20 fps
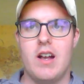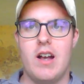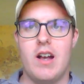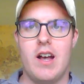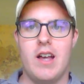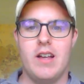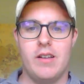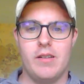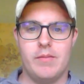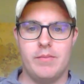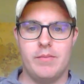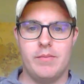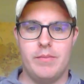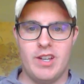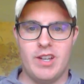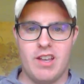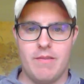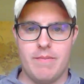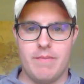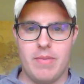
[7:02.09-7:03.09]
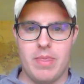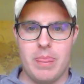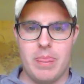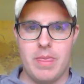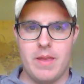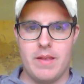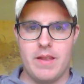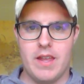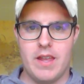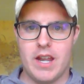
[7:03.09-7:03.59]
But
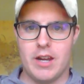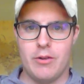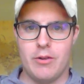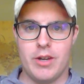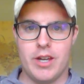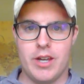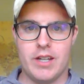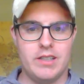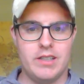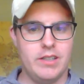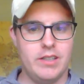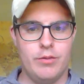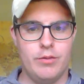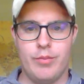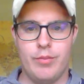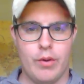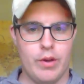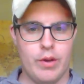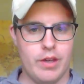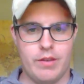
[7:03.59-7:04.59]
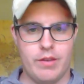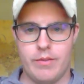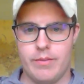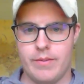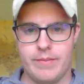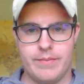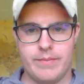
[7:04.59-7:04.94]
anyway, little boys.